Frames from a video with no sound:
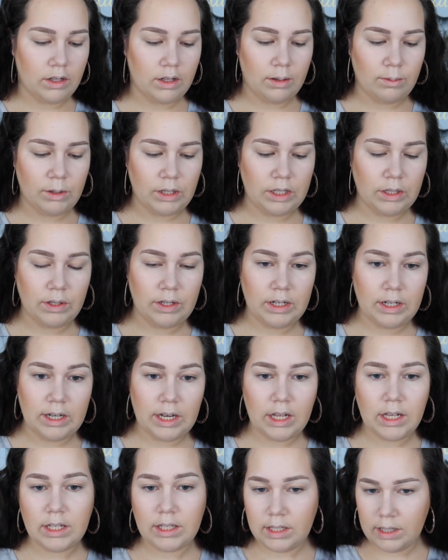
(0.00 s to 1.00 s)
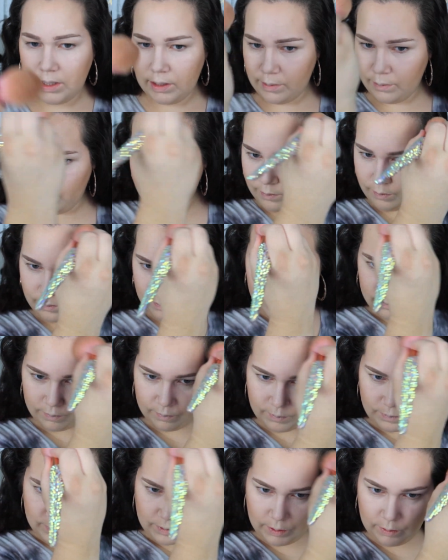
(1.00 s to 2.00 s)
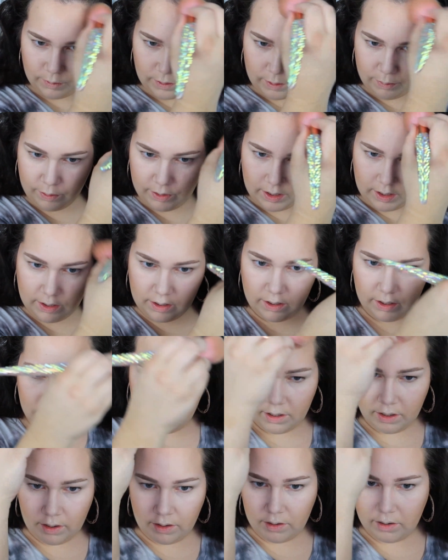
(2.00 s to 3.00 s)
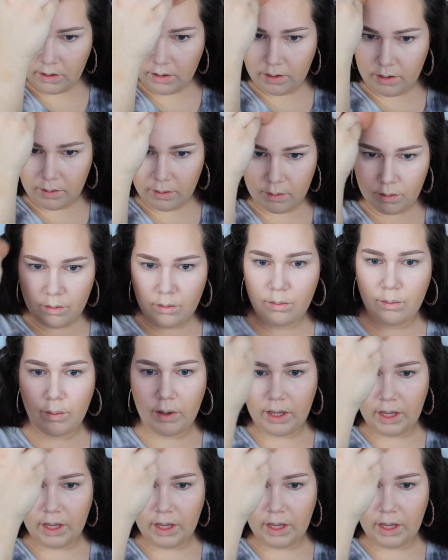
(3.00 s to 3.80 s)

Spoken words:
I'm just going to take some and do up here on my